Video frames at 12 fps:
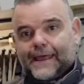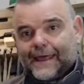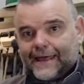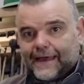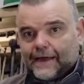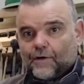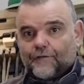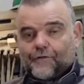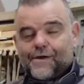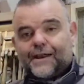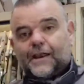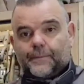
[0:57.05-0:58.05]
and quite
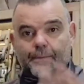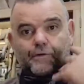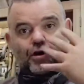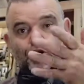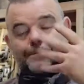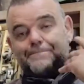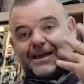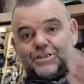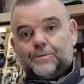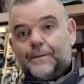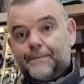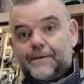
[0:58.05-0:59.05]
frankly I could
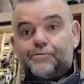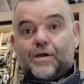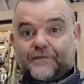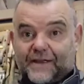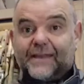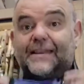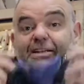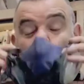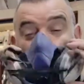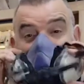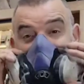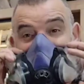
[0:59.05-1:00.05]
potentially be breathing it in, that's
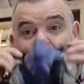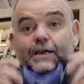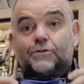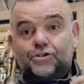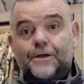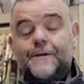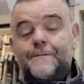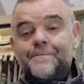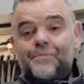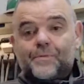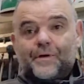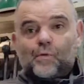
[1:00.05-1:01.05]
why I wear those.
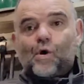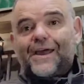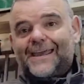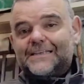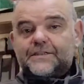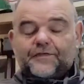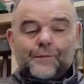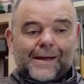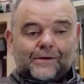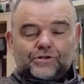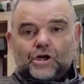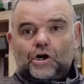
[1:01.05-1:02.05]
But what is
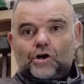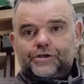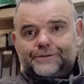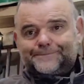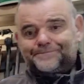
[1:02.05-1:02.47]
formaldehyde?